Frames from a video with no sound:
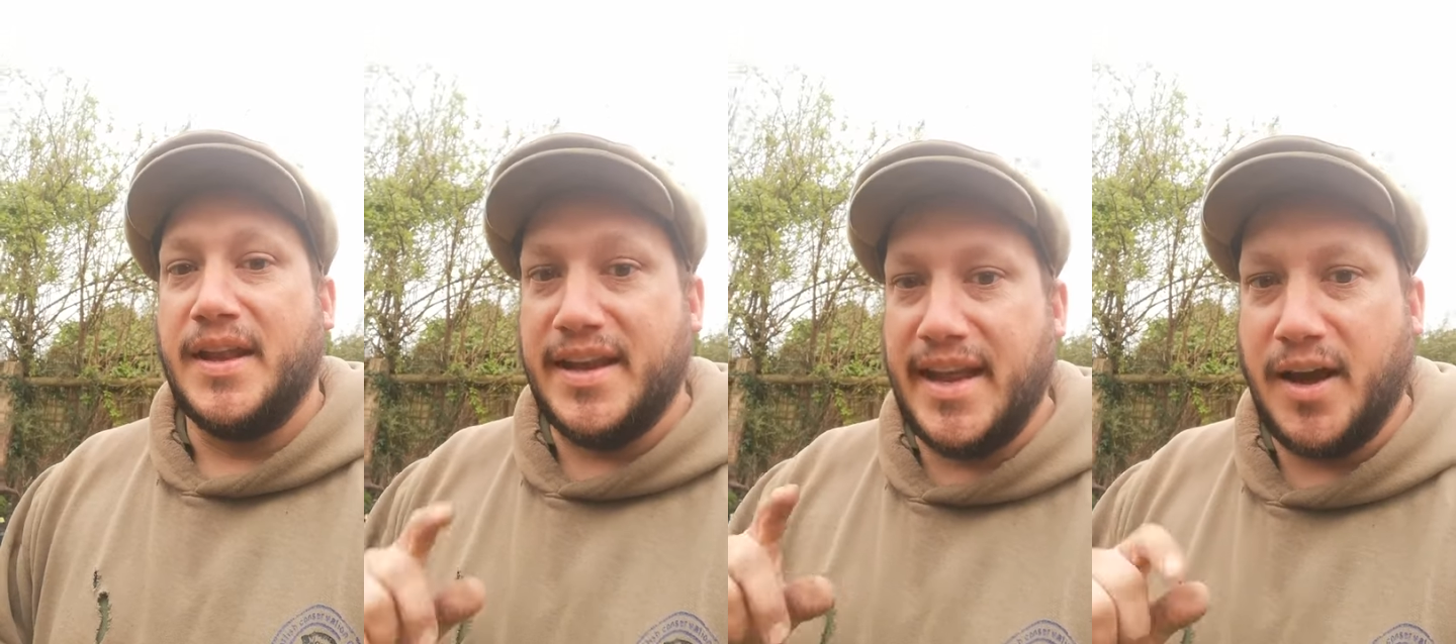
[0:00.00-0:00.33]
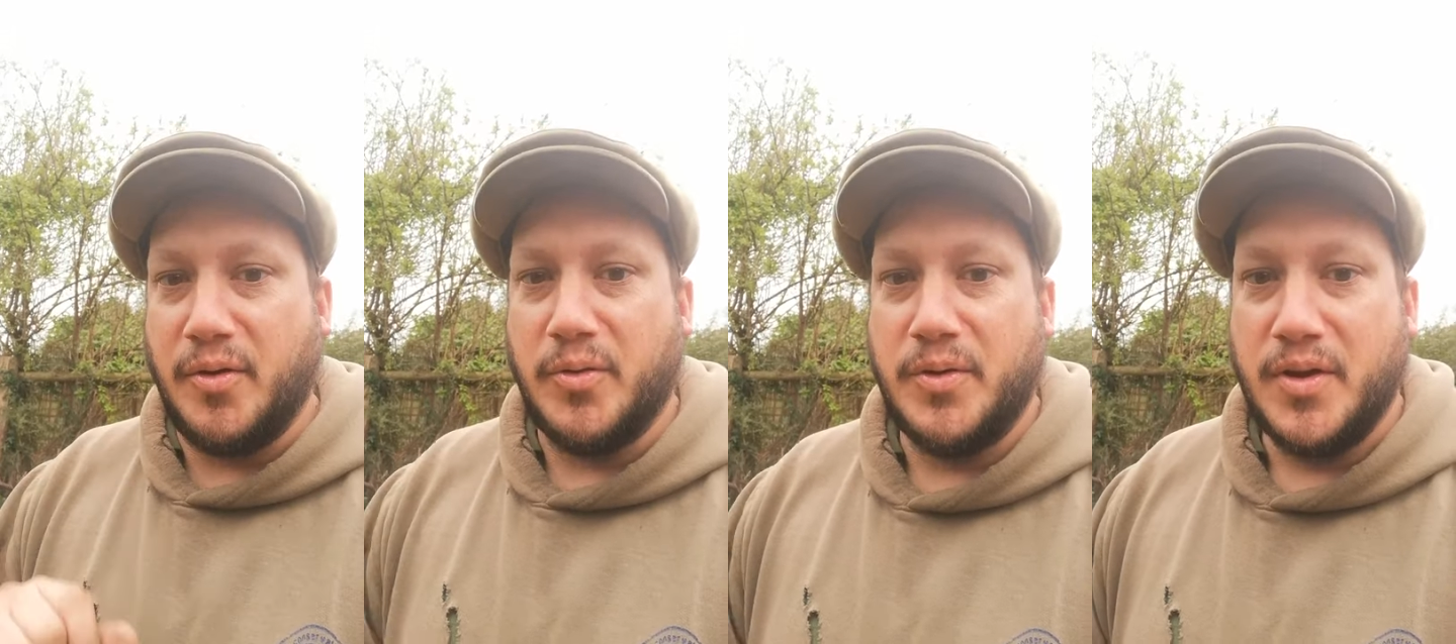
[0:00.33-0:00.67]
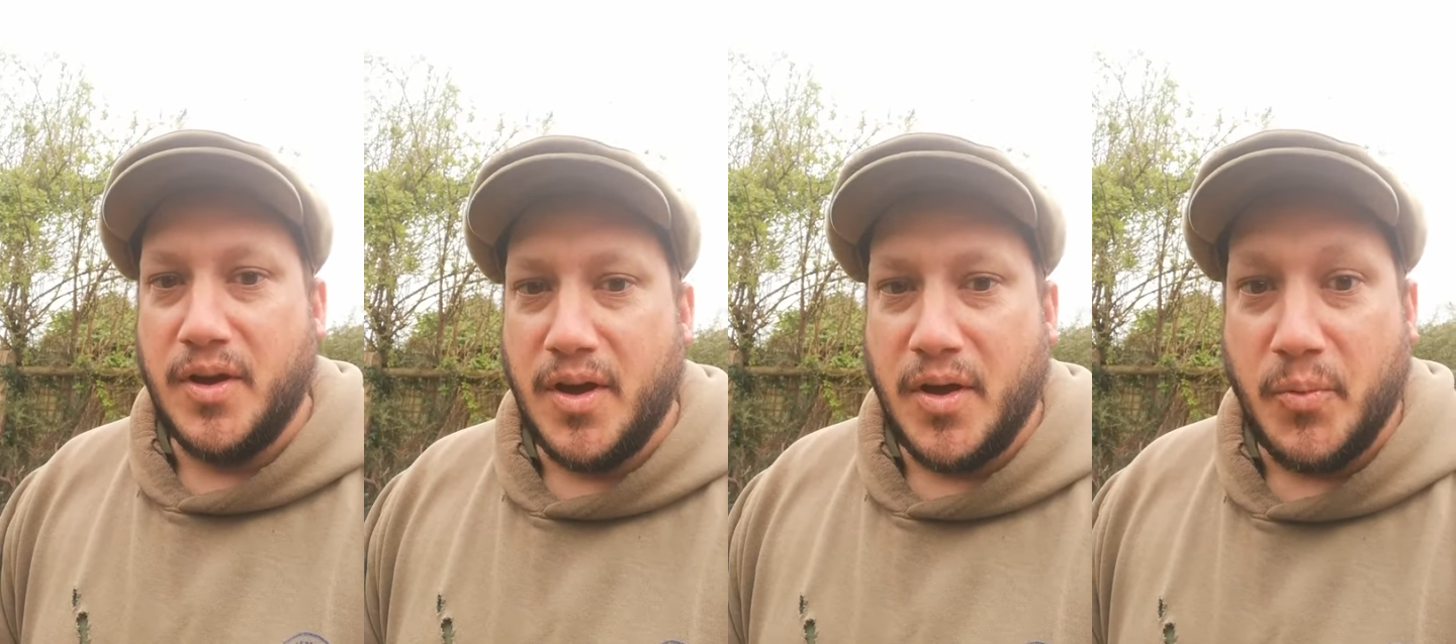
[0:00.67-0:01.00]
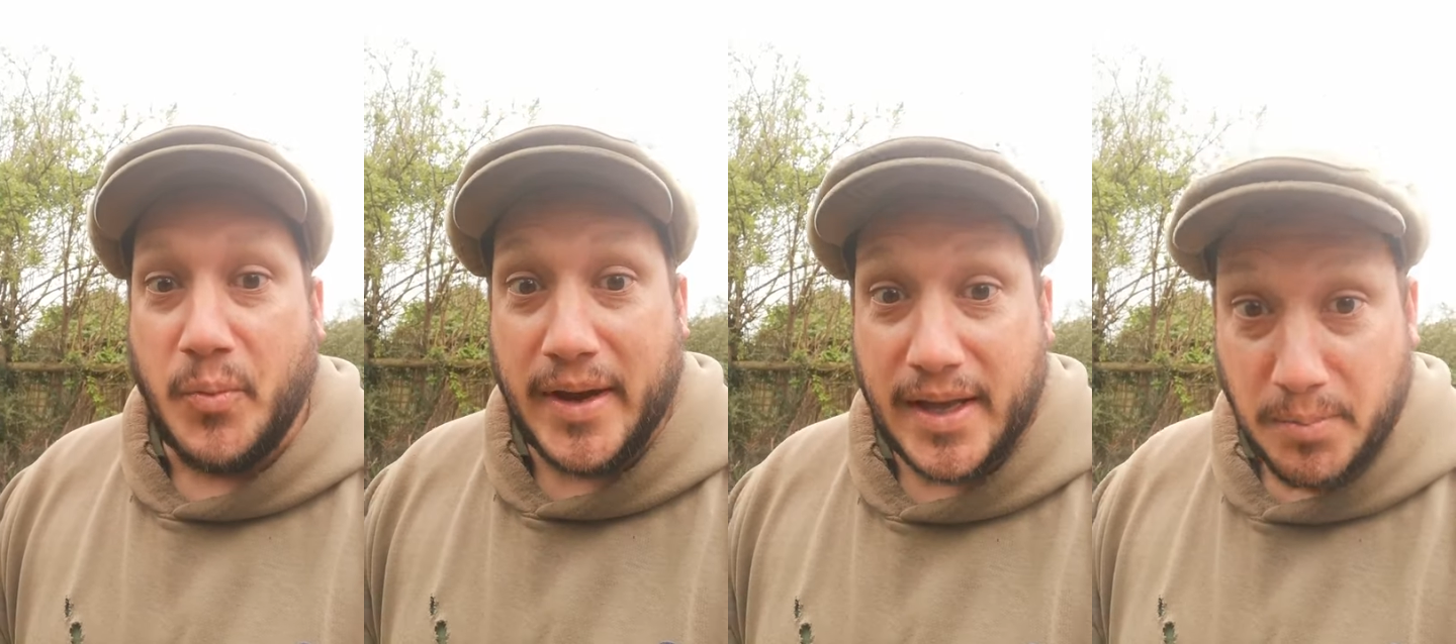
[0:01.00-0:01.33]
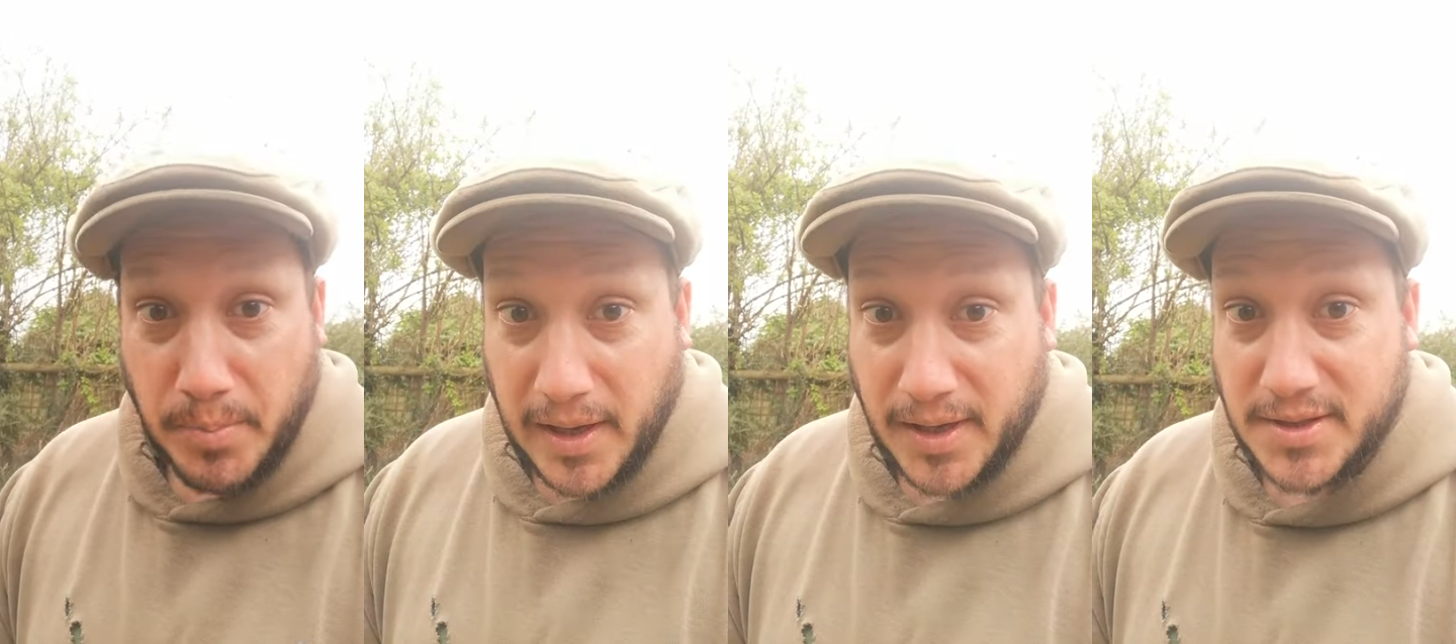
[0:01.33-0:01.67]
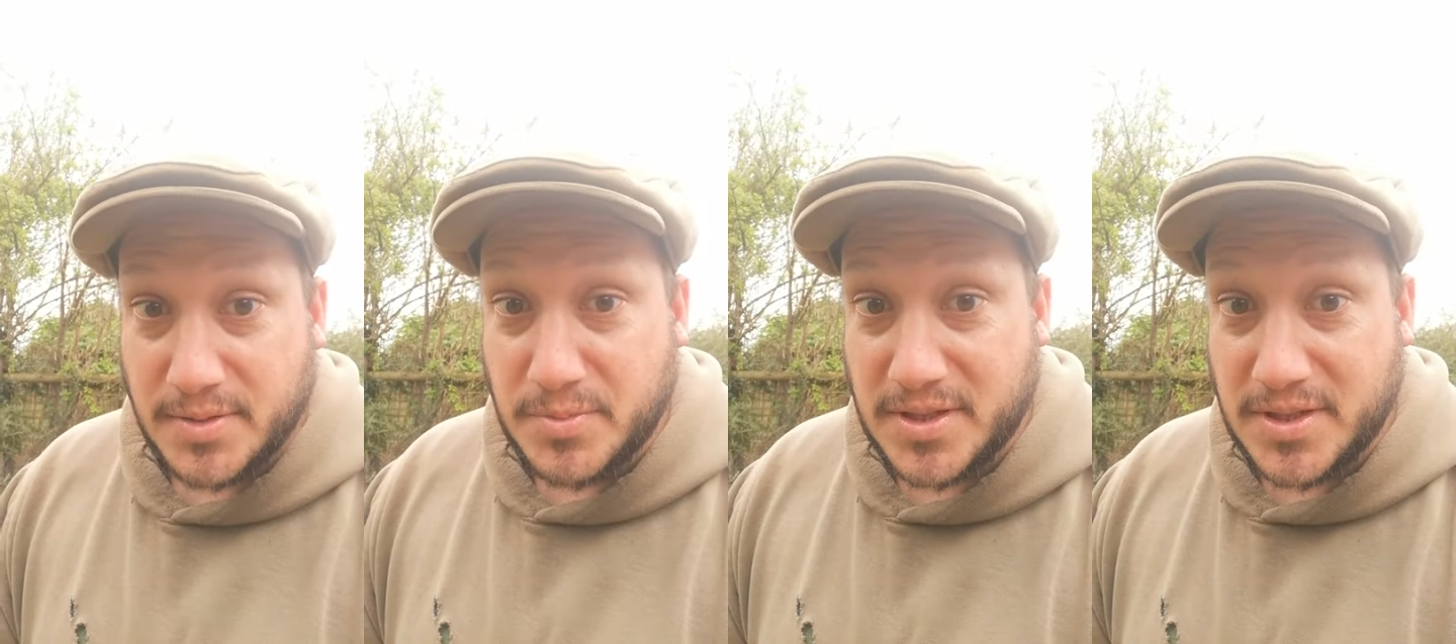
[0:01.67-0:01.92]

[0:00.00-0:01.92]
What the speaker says: Now, we're going to plant some